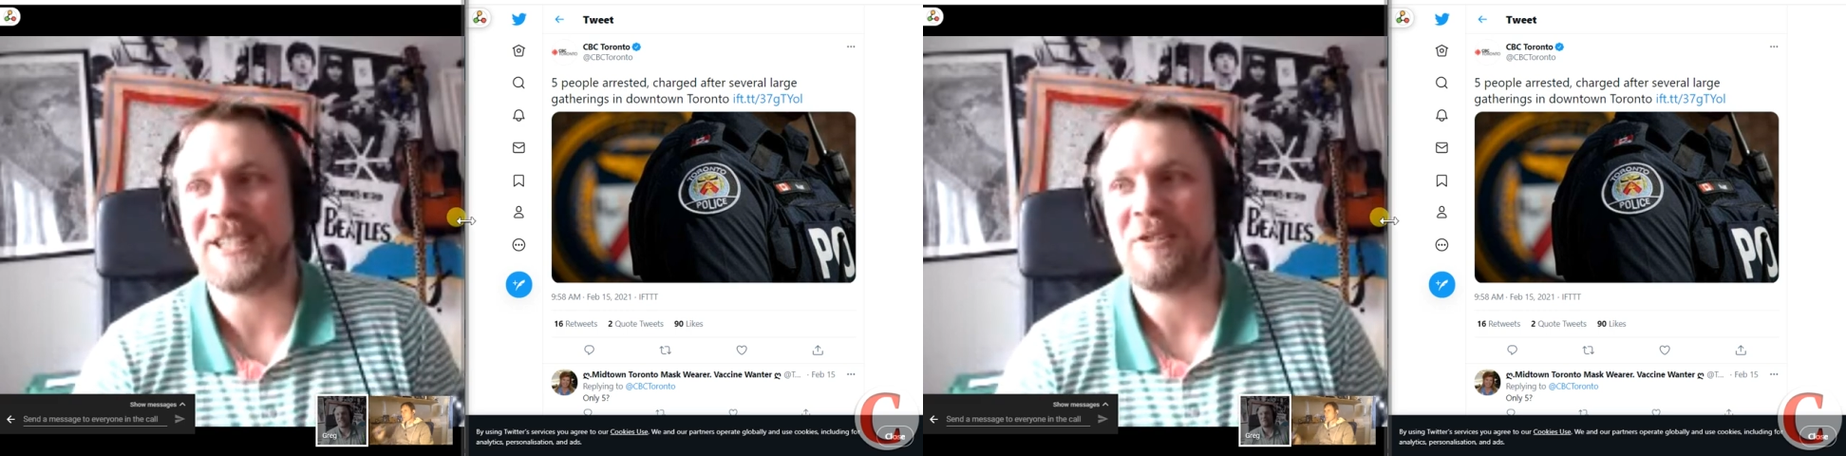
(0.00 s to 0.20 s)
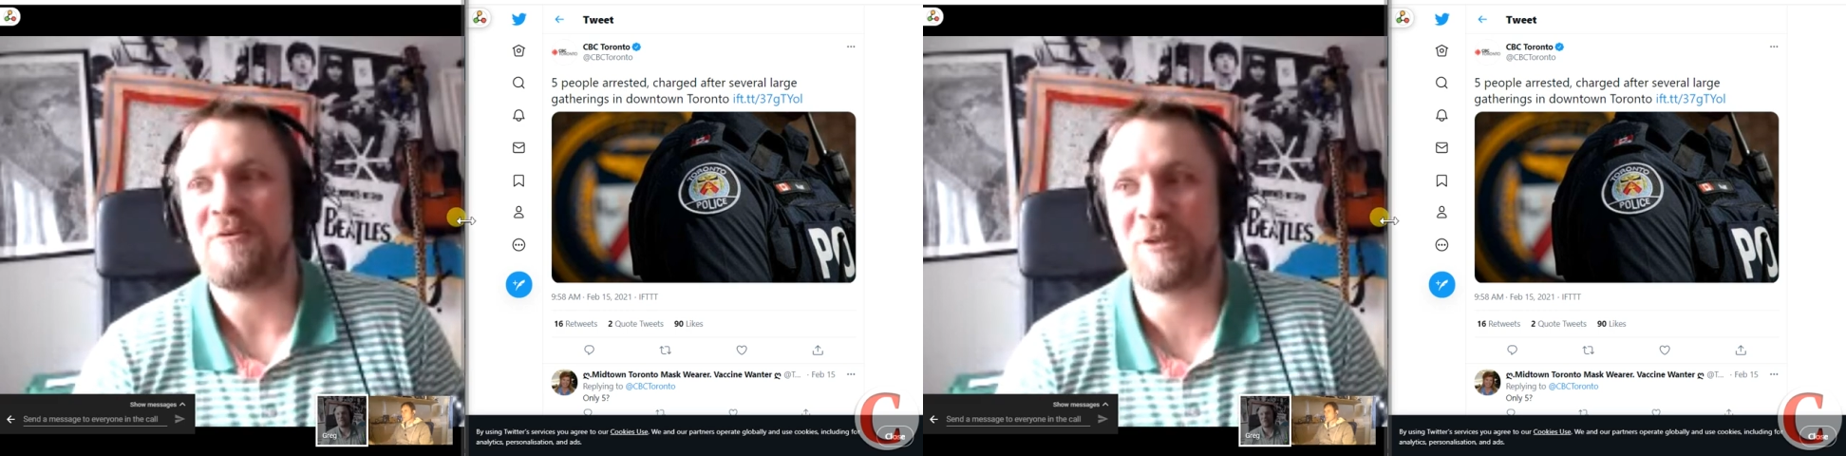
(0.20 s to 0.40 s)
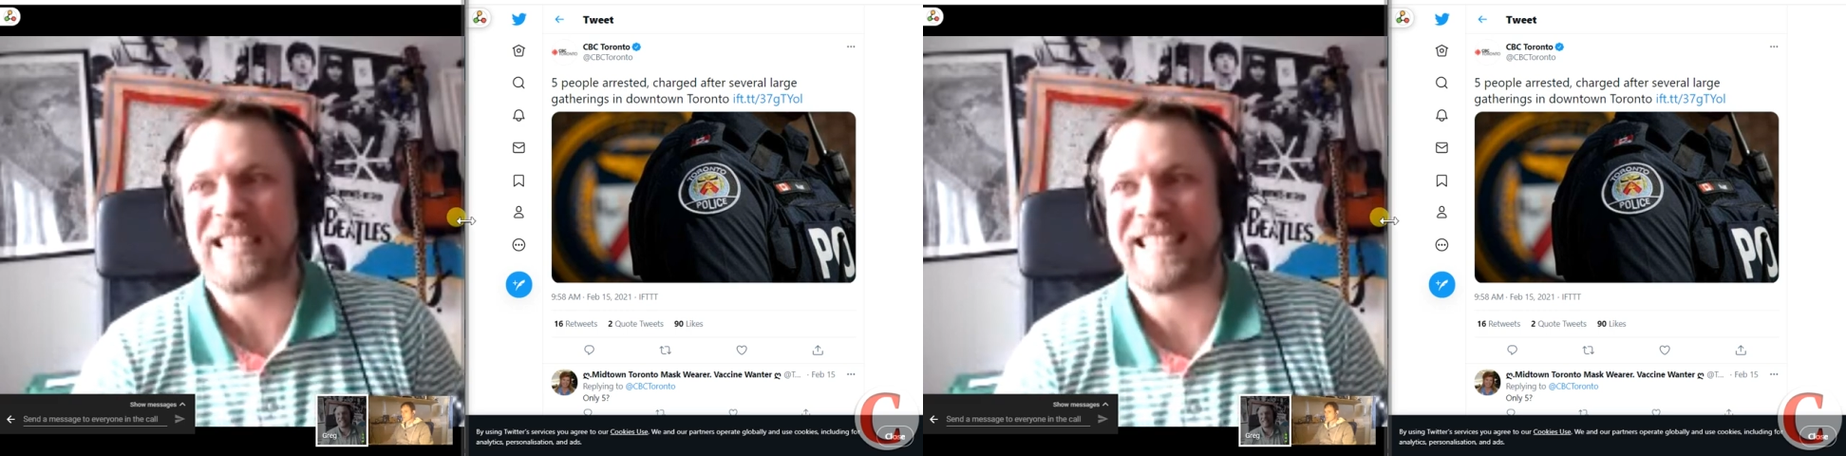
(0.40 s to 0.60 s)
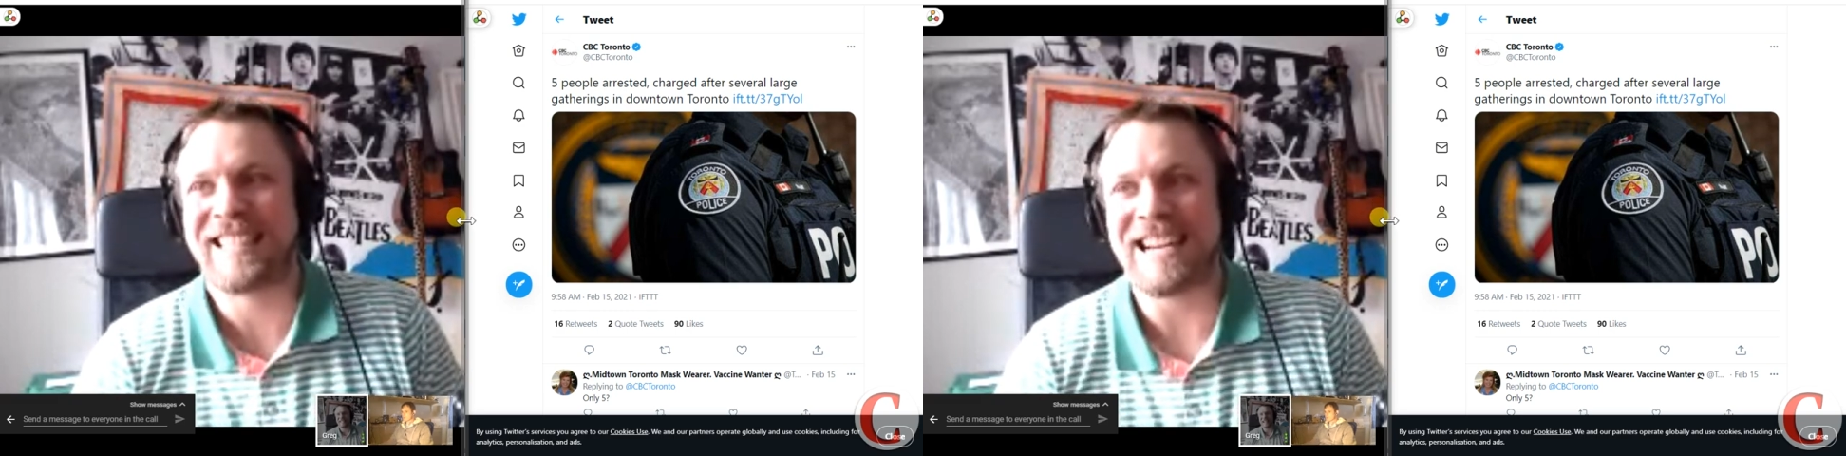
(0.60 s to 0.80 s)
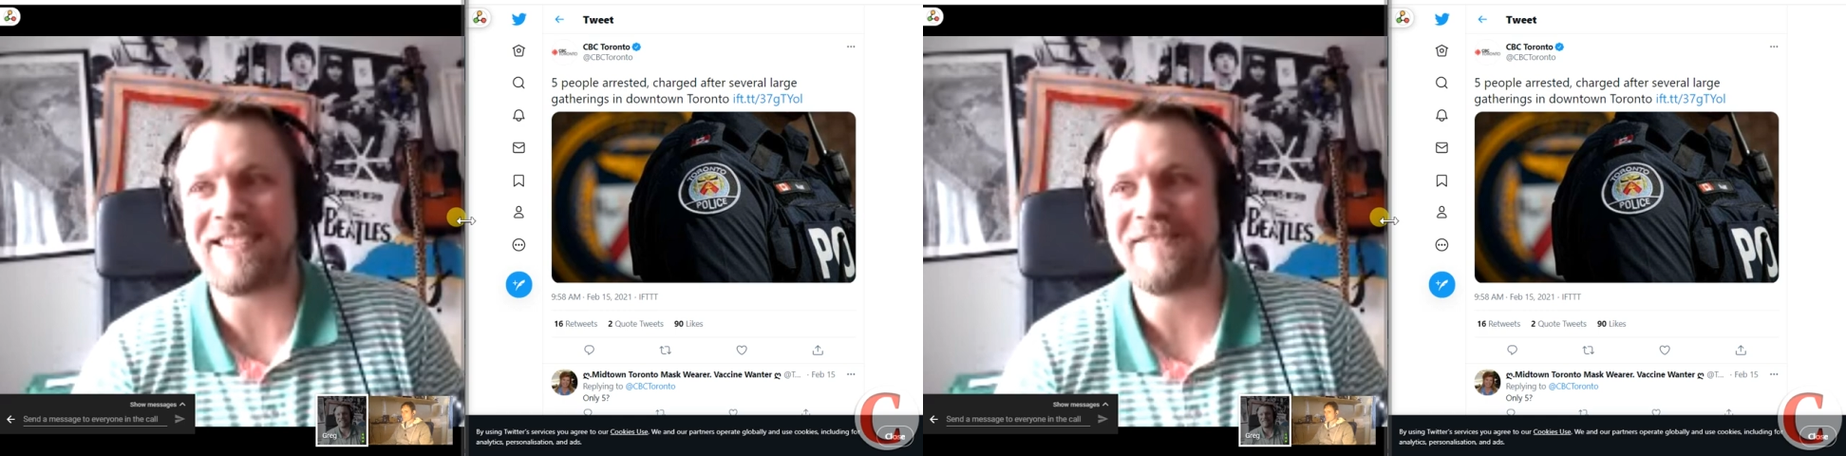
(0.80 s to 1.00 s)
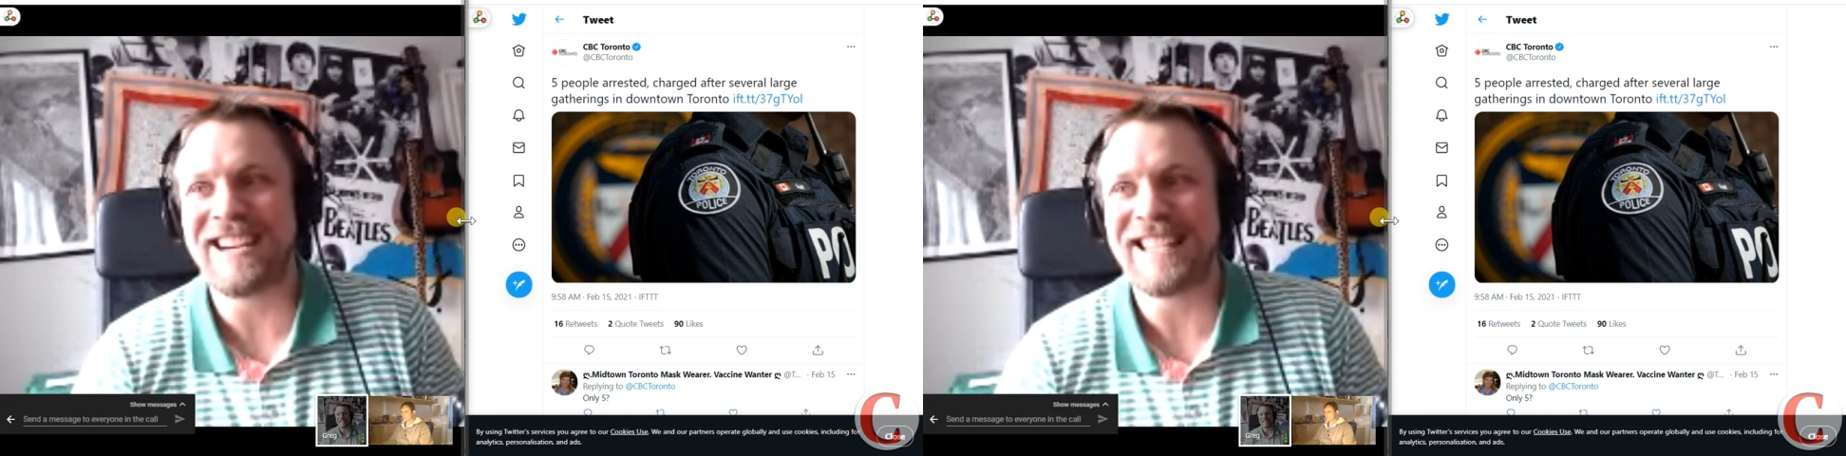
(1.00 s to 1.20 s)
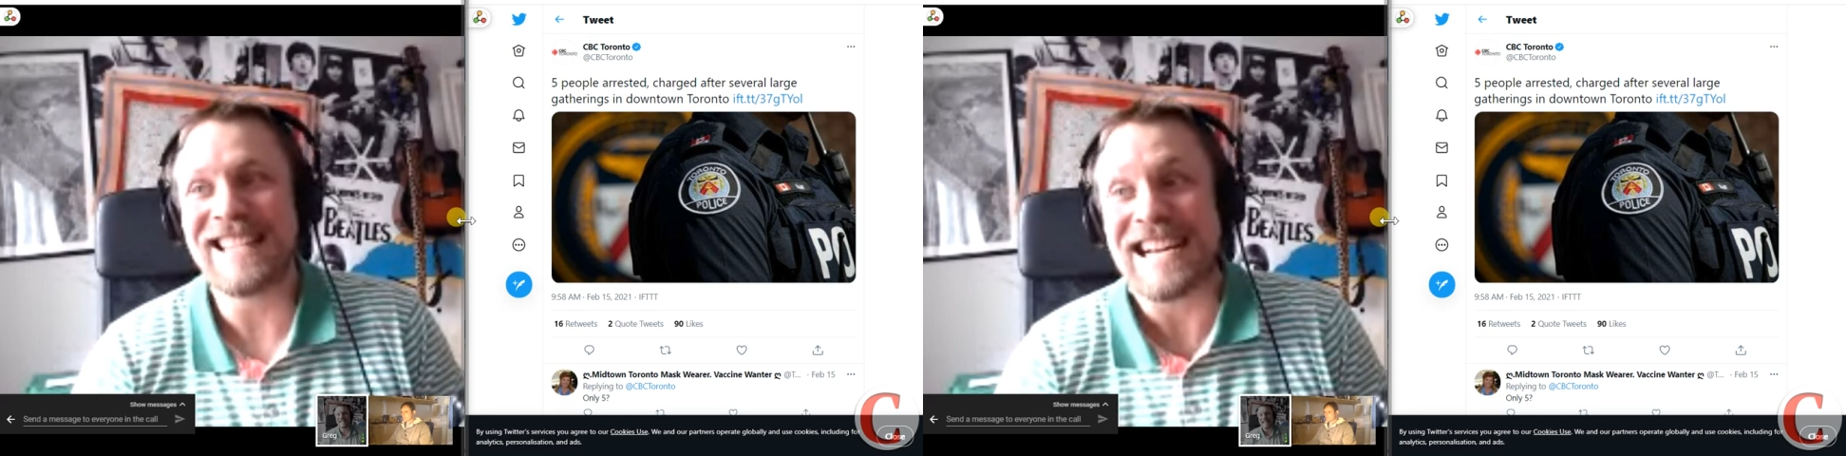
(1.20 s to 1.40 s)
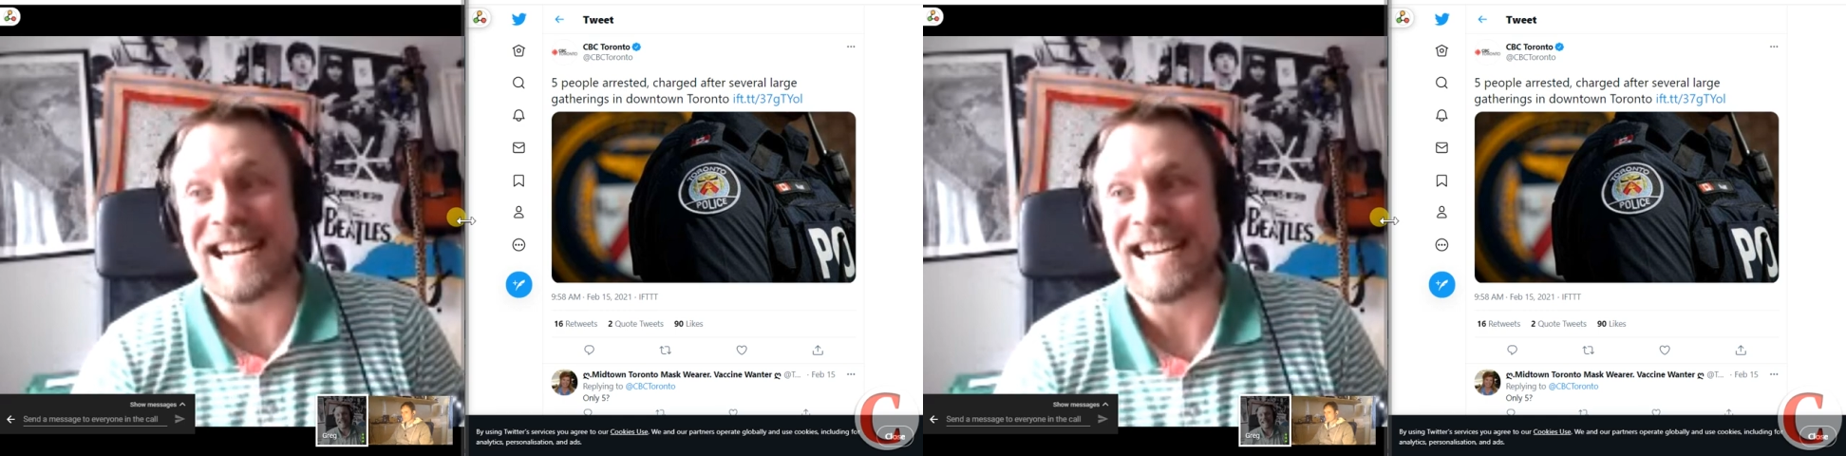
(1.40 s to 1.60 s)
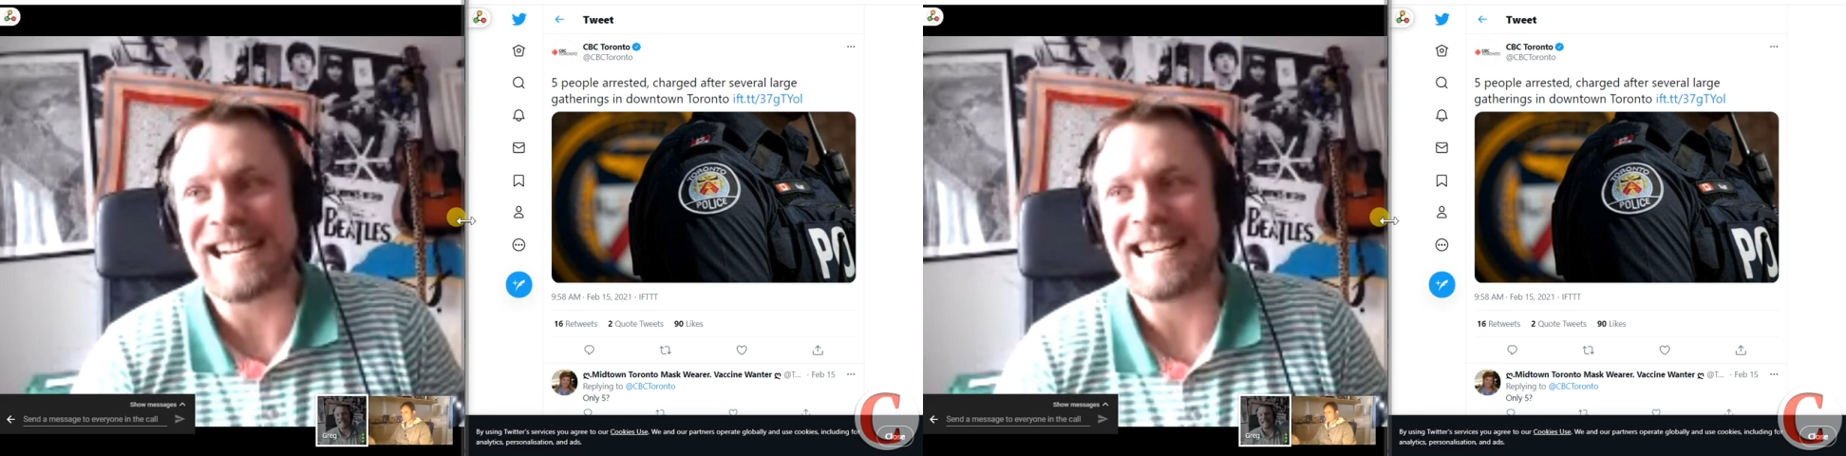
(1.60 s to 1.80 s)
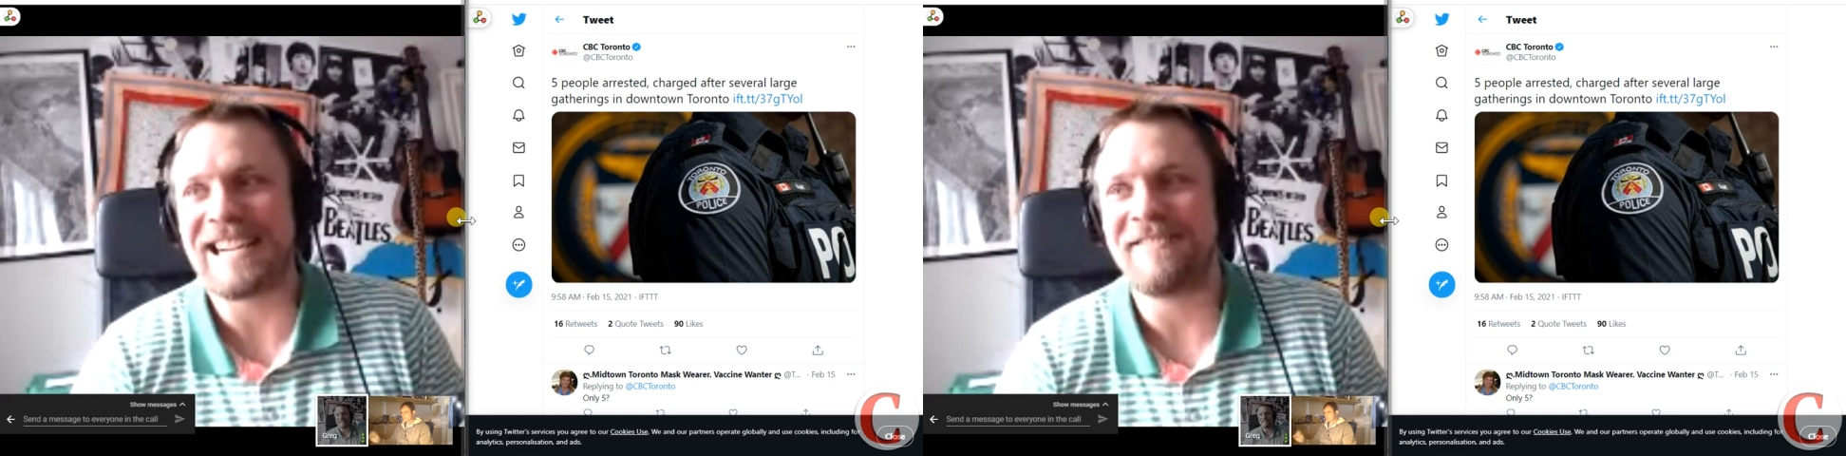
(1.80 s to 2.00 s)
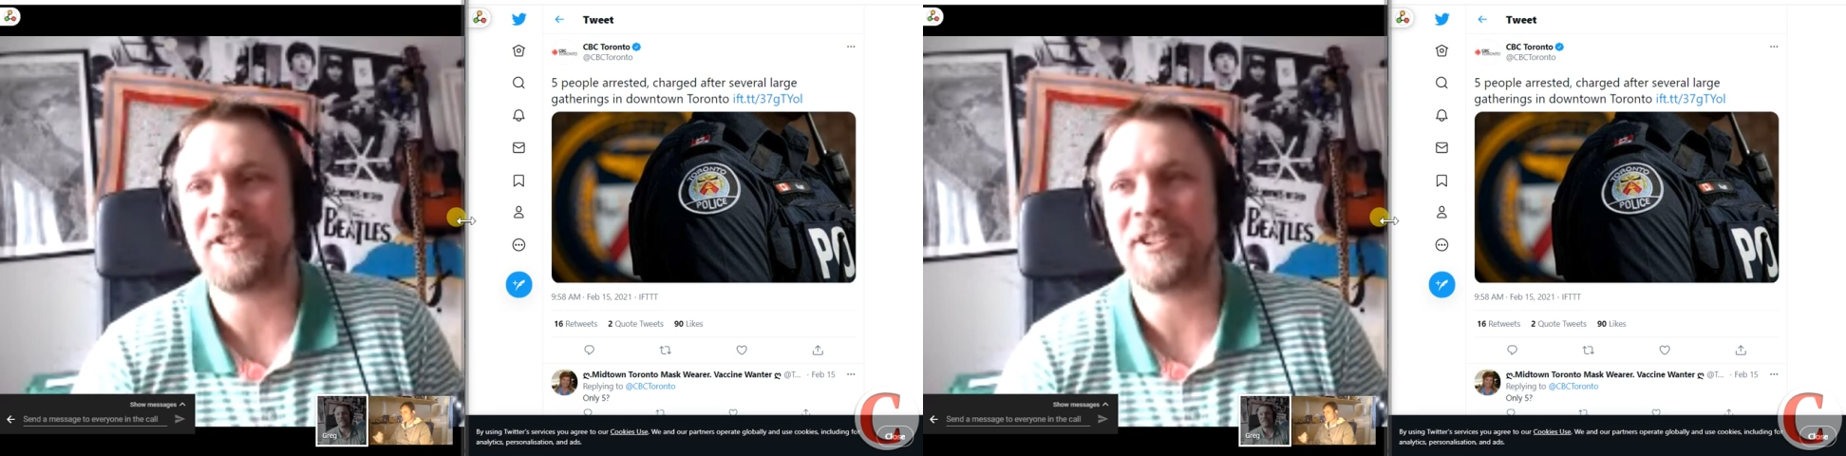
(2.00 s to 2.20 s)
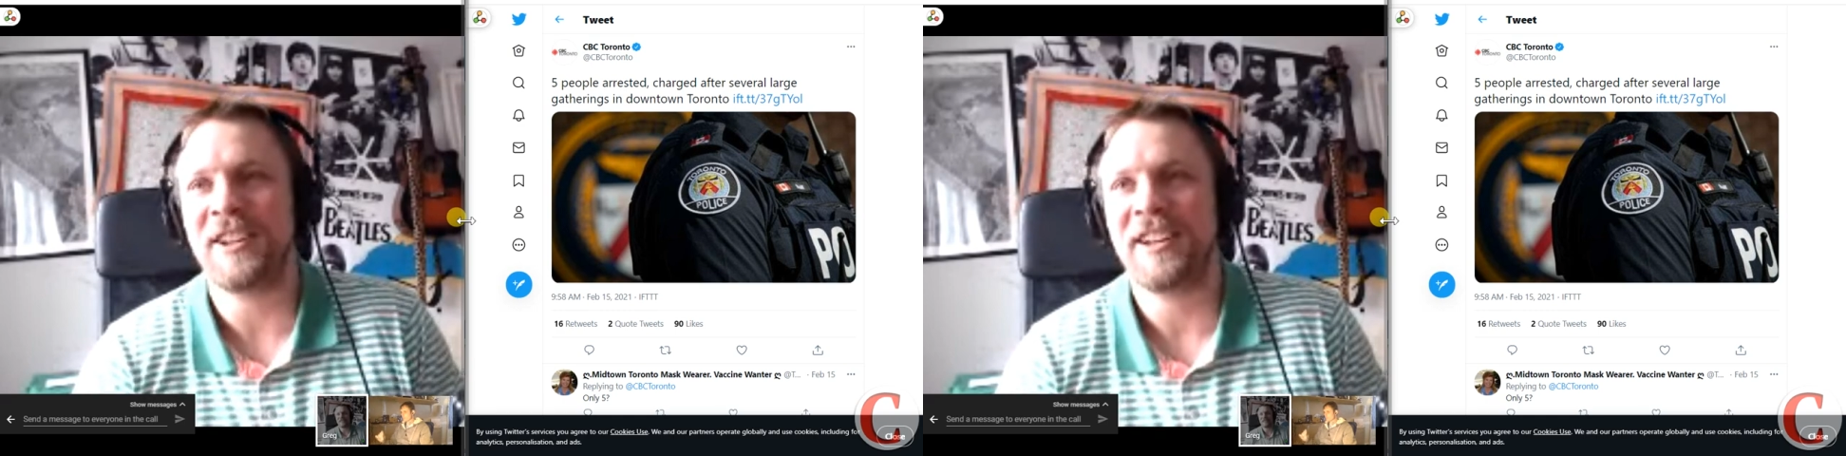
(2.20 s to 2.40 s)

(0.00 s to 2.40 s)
We're saving lives.